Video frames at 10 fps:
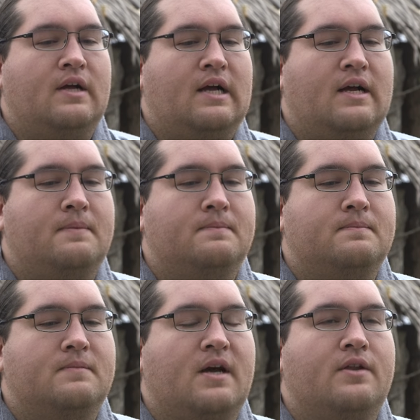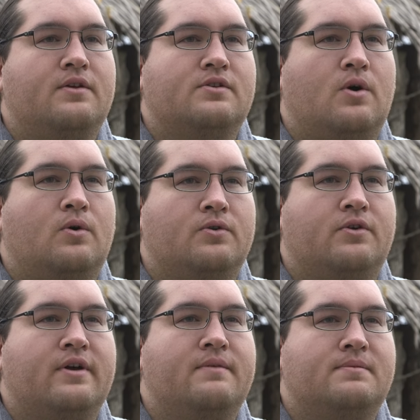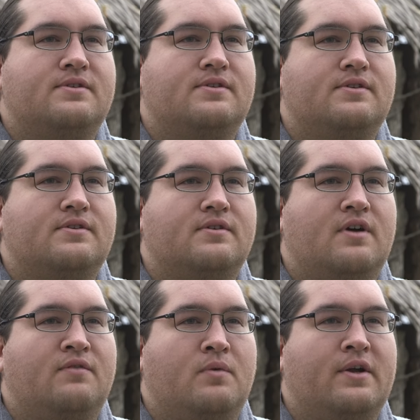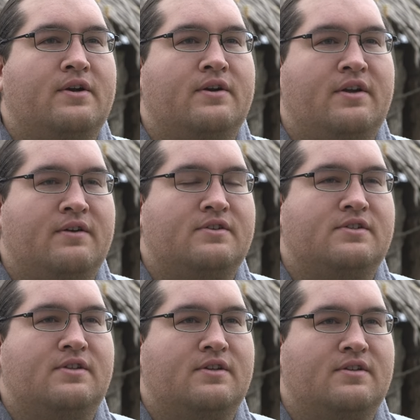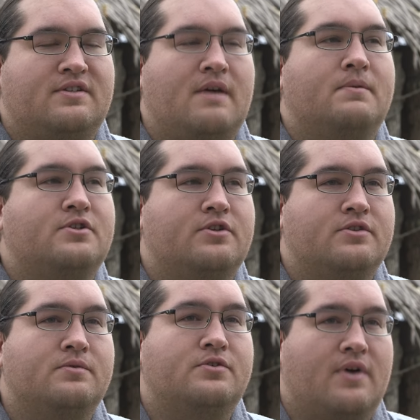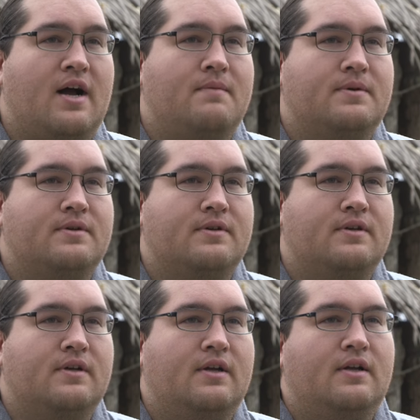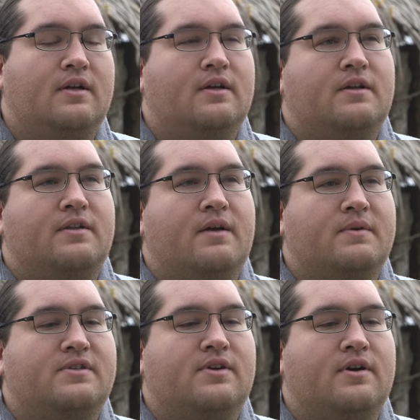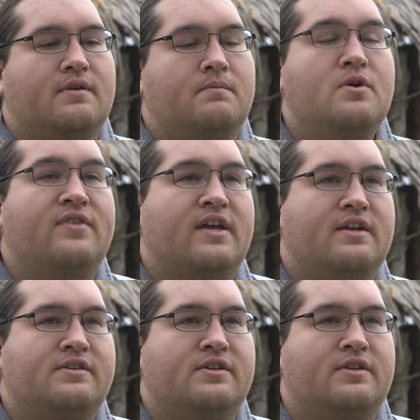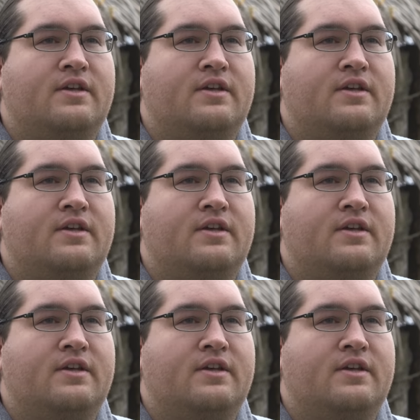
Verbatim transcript: um, kind of those cold grips of winter, you know, just the, the temperatures would drop they would start moving into